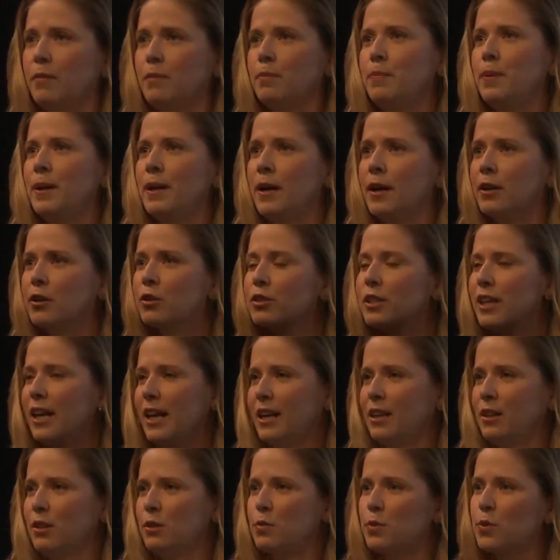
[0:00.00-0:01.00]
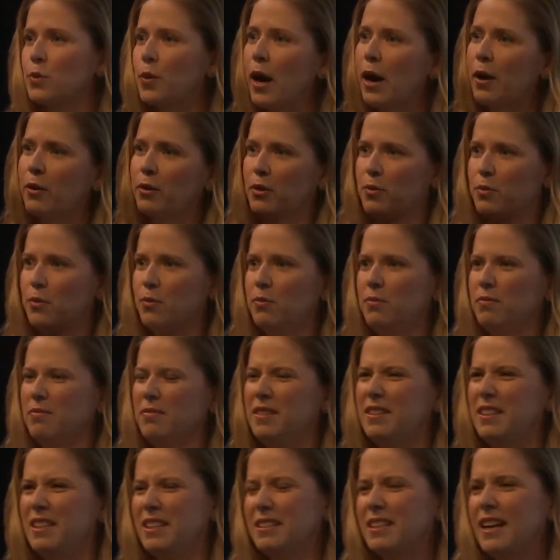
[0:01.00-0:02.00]
been undertaken throughout
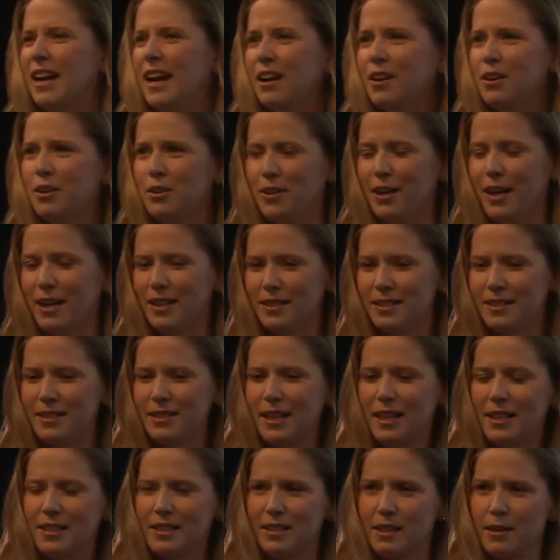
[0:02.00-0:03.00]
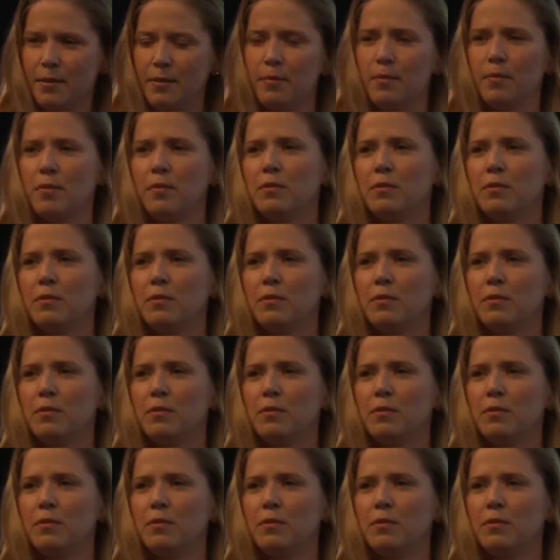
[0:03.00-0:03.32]
the entire United States at a